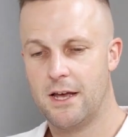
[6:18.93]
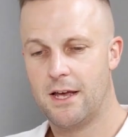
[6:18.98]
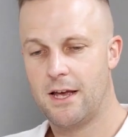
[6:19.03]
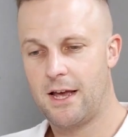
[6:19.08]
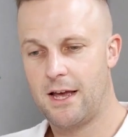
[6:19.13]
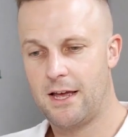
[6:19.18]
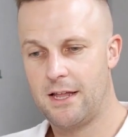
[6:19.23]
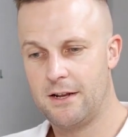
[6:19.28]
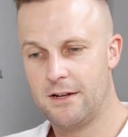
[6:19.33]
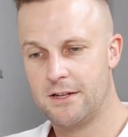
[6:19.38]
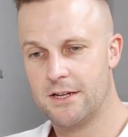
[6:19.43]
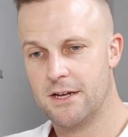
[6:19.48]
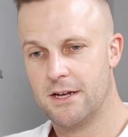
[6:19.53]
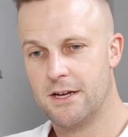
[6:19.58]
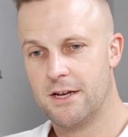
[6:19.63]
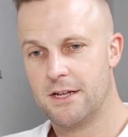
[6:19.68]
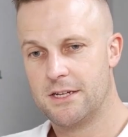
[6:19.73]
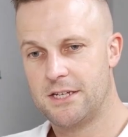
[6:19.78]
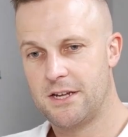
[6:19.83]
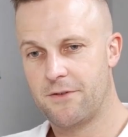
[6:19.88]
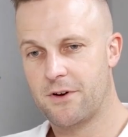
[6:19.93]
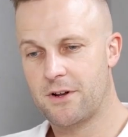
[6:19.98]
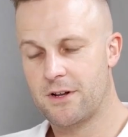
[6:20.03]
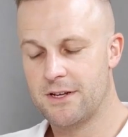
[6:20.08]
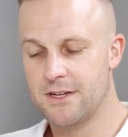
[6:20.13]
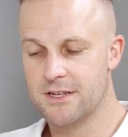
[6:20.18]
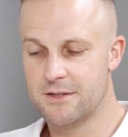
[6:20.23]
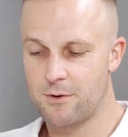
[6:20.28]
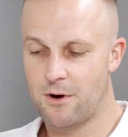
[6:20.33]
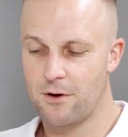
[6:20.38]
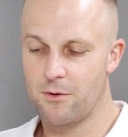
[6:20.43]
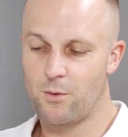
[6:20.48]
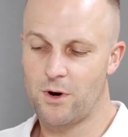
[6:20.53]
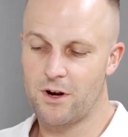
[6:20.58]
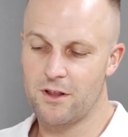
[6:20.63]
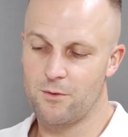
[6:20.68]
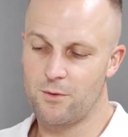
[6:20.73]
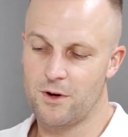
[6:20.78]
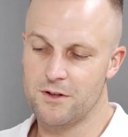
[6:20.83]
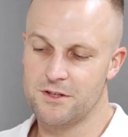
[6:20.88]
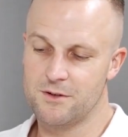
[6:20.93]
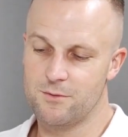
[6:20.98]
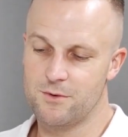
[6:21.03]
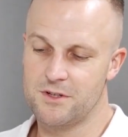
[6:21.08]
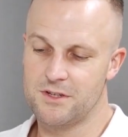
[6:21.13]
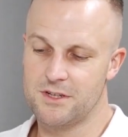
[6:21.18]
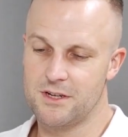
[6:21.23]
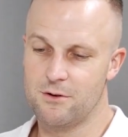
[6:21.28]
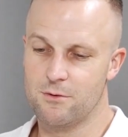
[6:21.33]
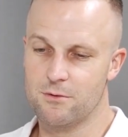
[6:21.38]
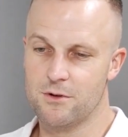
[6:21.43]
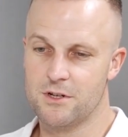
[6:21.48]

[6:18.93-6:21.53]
And typically as well, one of the ones that we see all the